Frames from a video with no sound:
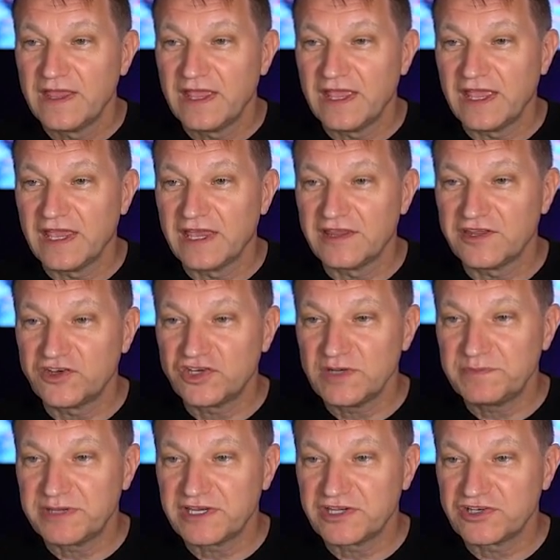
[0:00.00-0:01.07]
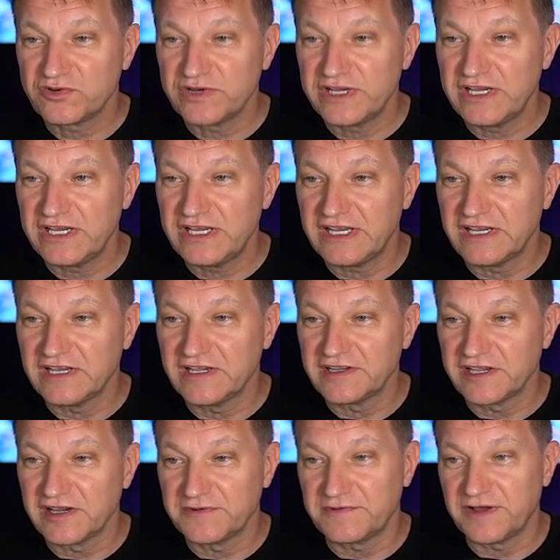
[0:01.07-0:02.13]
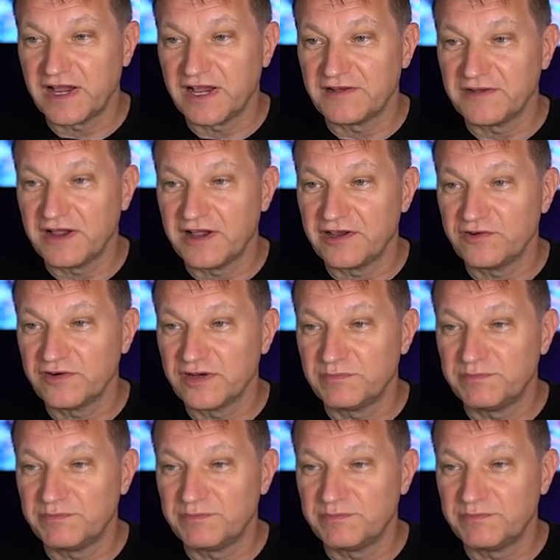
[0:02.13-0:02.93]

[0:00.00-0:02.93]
And the chip industry is a $500